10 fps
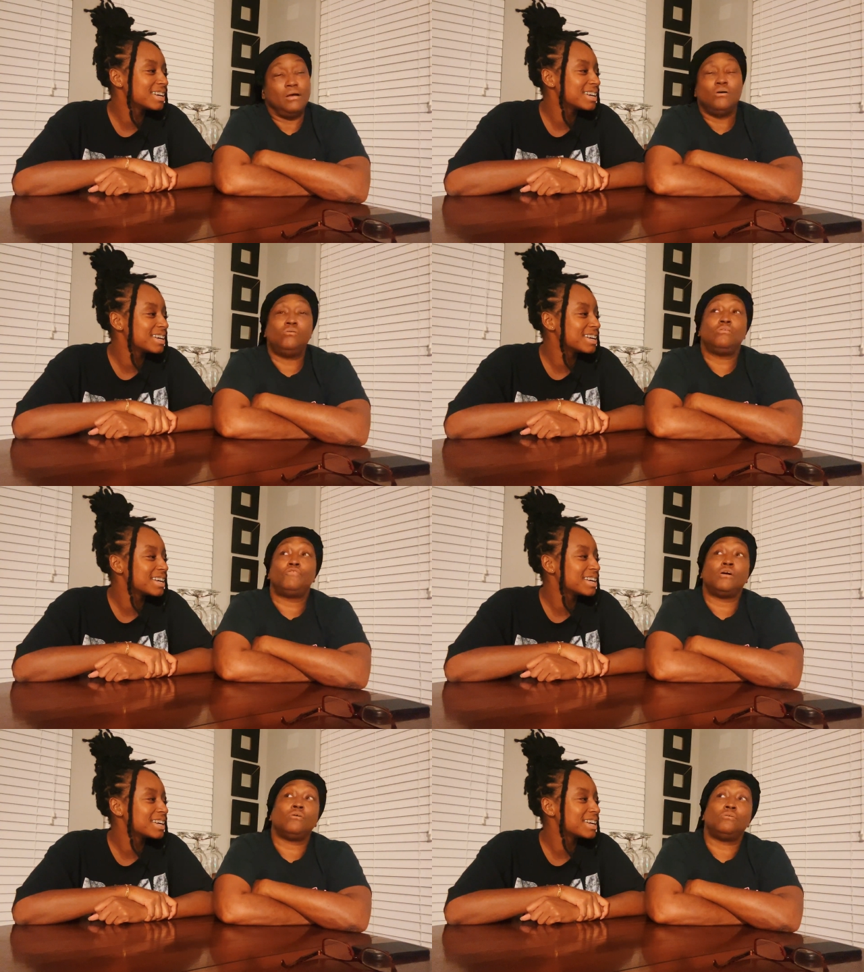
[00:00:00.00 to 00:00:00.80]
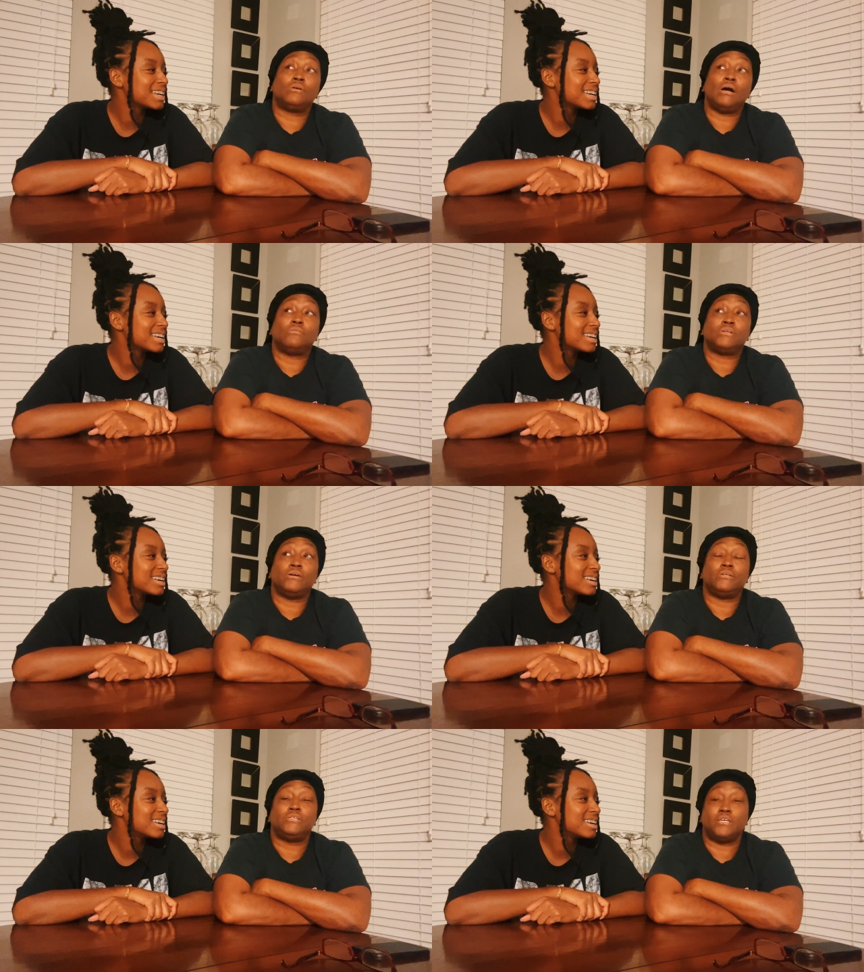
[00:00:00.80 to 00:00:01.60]
Speaker 1: Who the fuck going out there
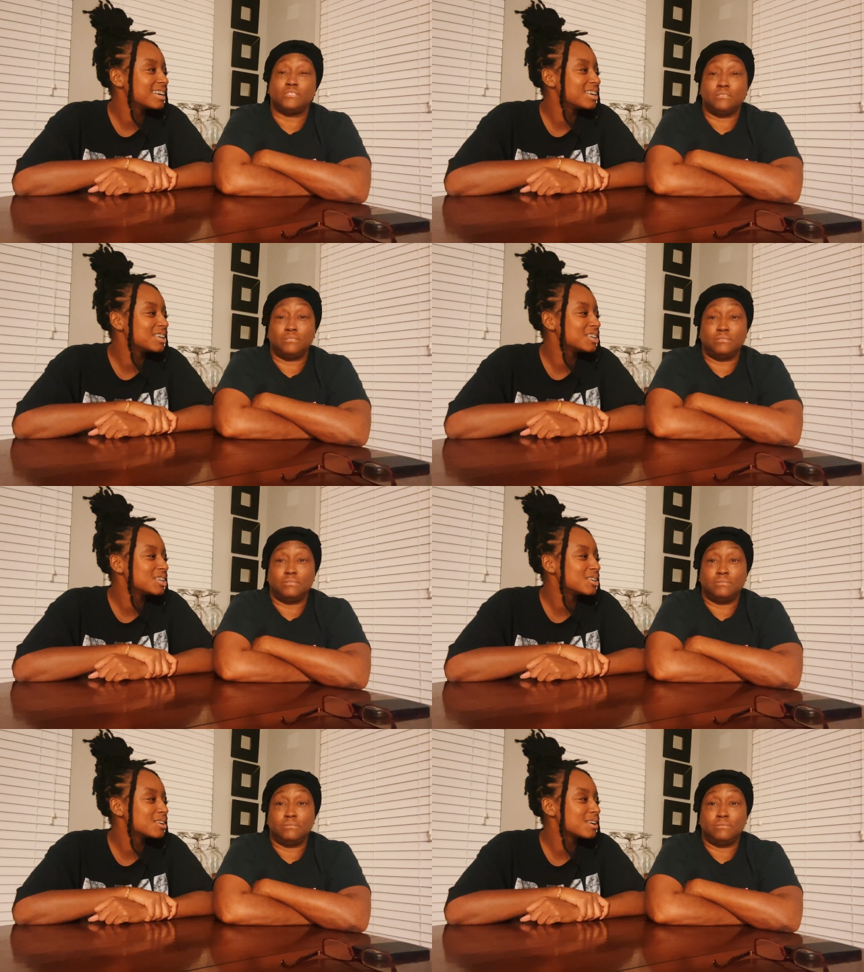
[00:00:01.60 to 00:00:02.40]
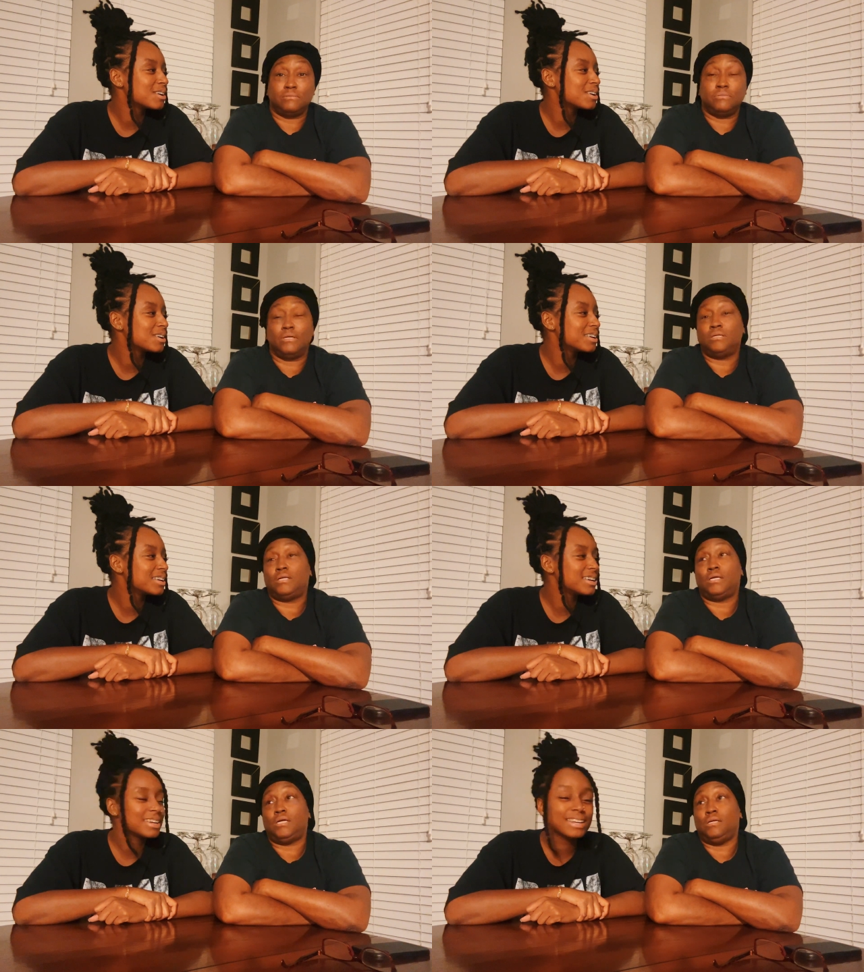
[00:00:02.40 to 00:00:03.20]
in the desert?
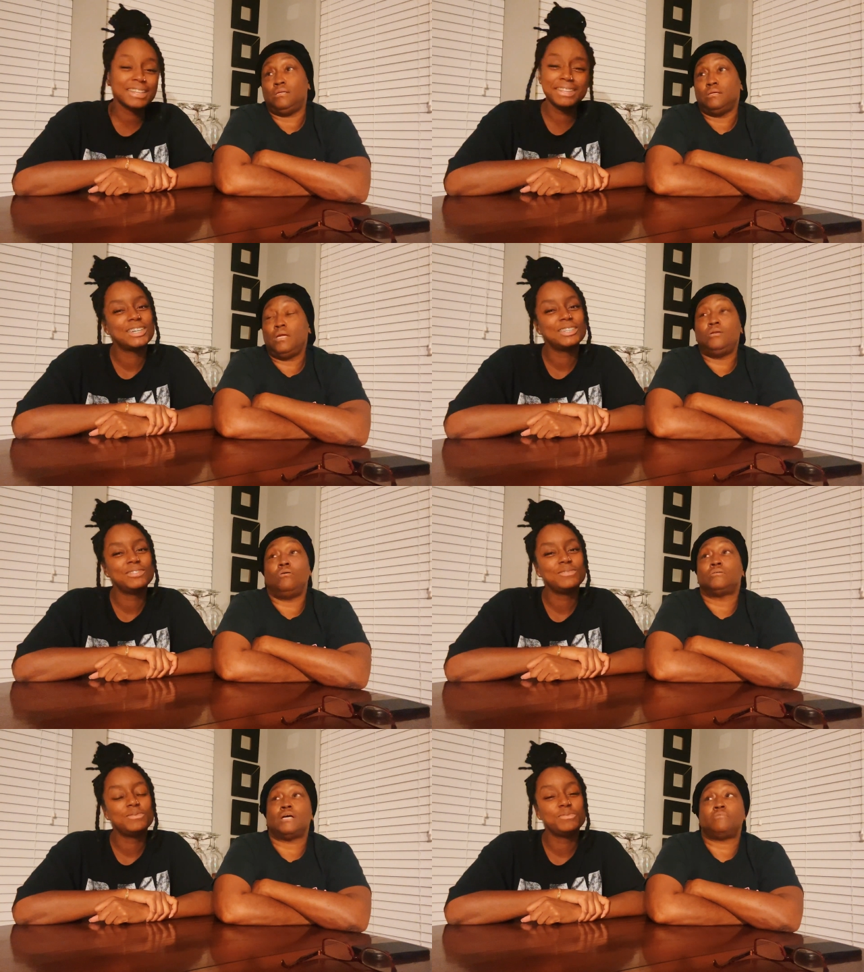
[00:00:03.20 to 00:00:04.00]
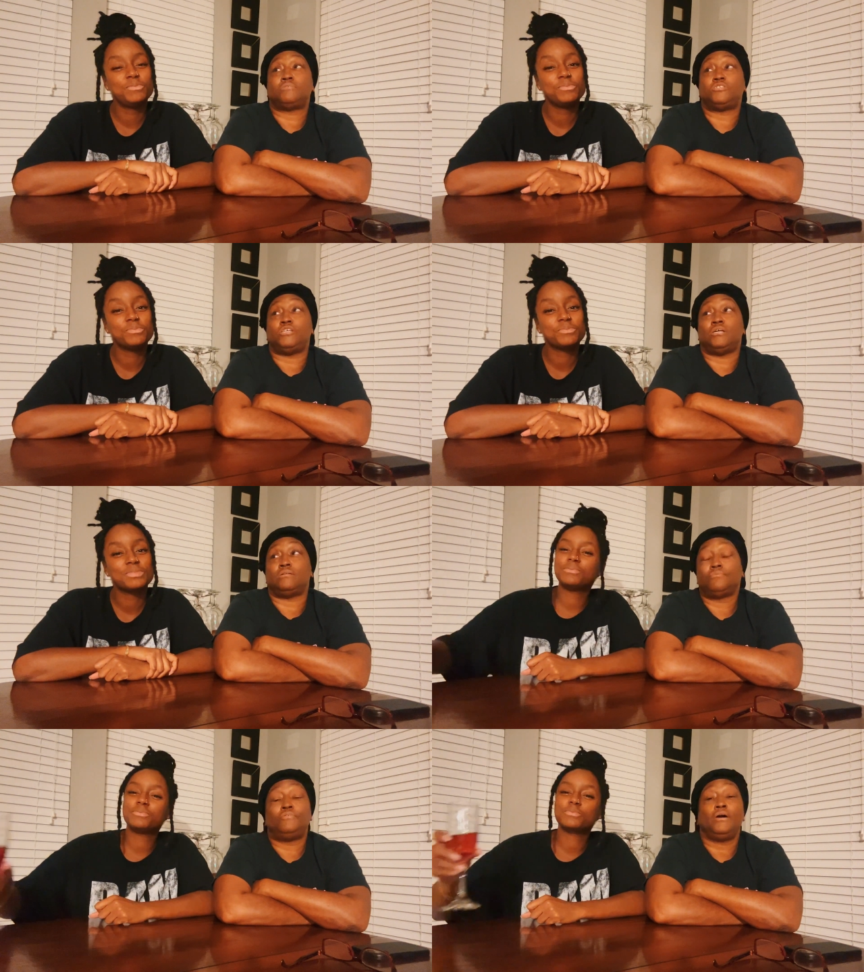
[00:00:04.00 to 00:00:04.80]
Nothing to eat, eating all types of shit.
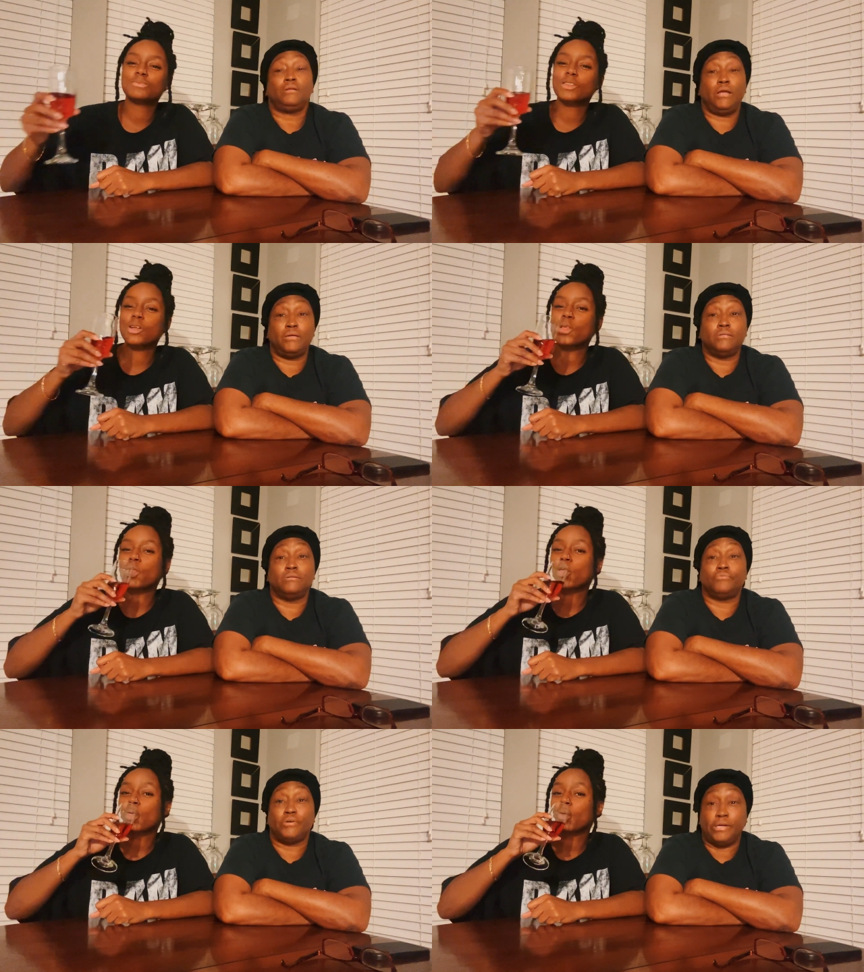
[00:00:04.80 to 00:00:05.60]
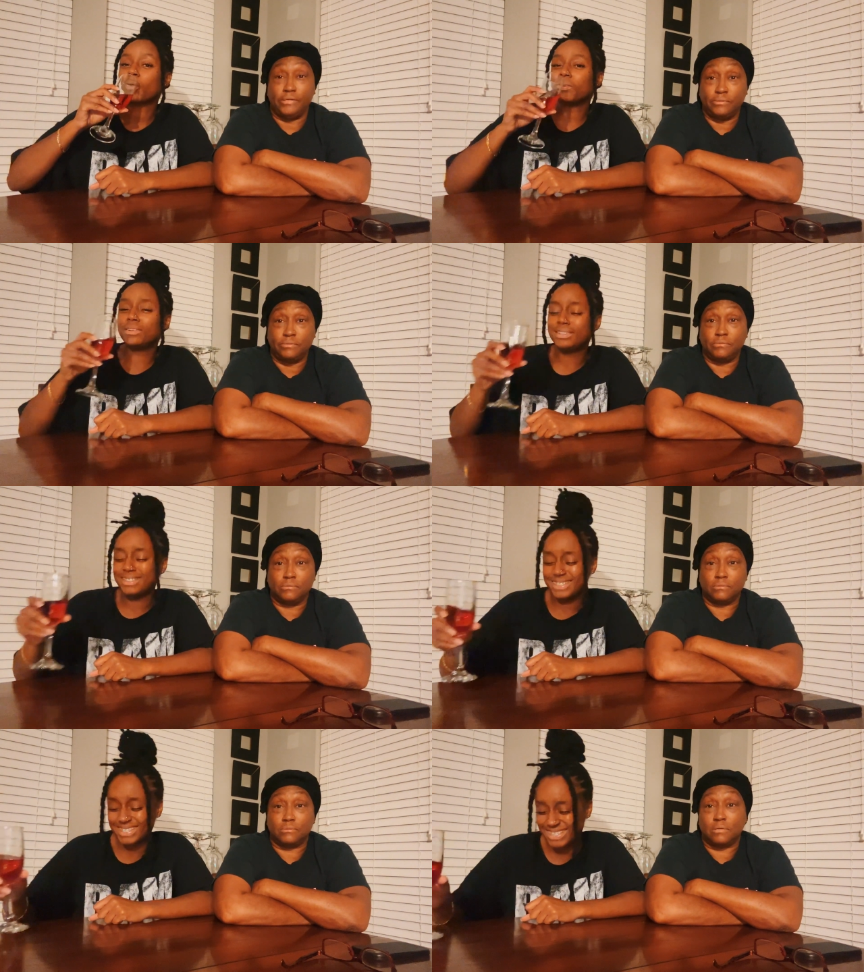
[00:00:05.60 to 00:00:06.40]
Fuck naked and afraid.
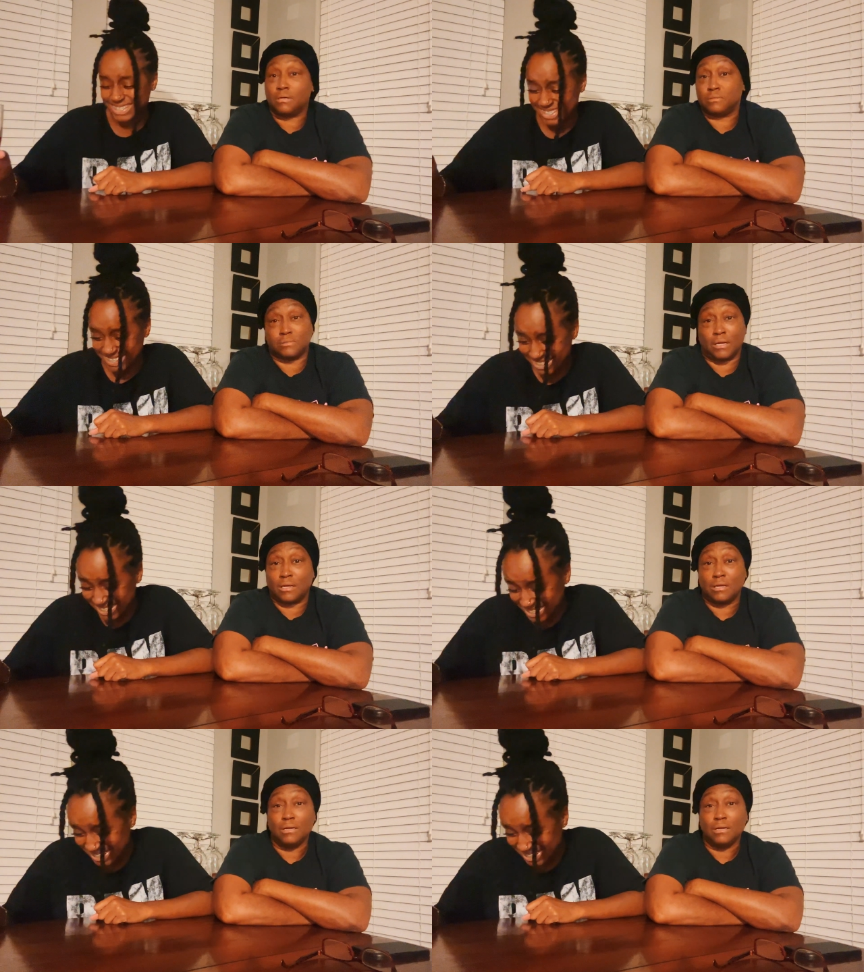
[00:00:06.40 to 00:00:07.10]
I